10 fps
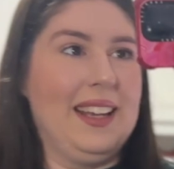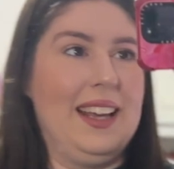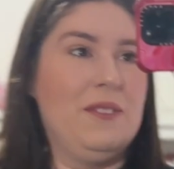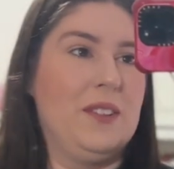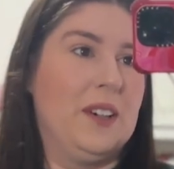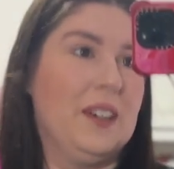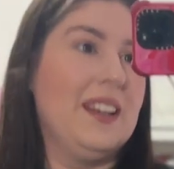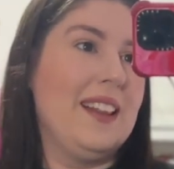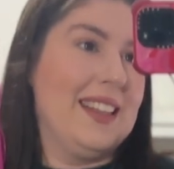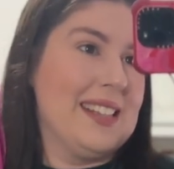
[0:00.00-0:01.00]
If
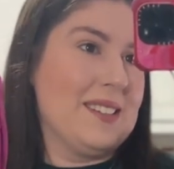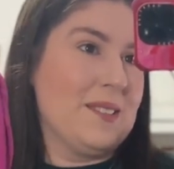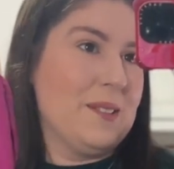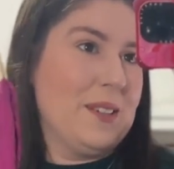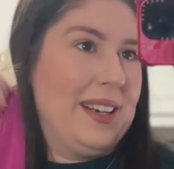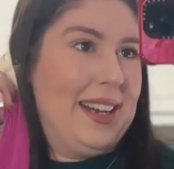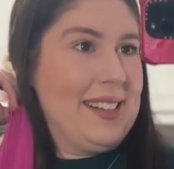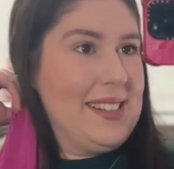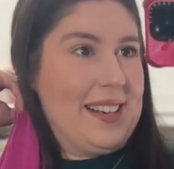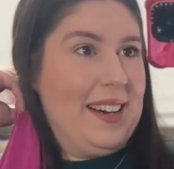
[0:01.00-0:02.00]
not, this little neck
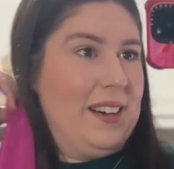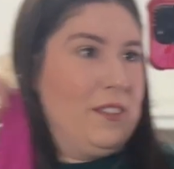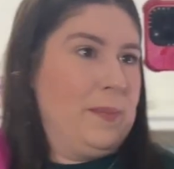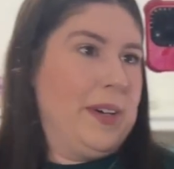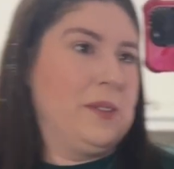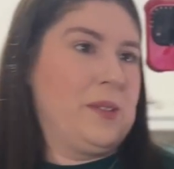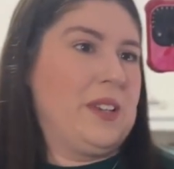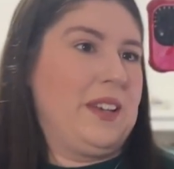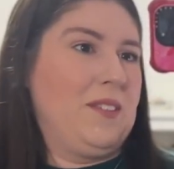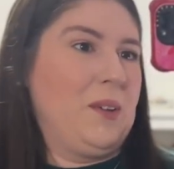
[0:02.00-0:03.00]
scarf might also
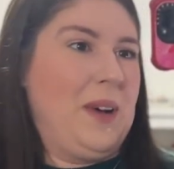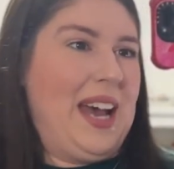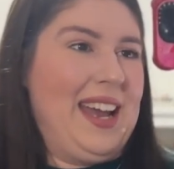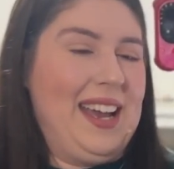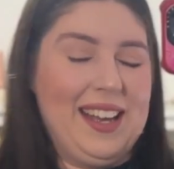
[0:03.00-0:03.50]
give it away.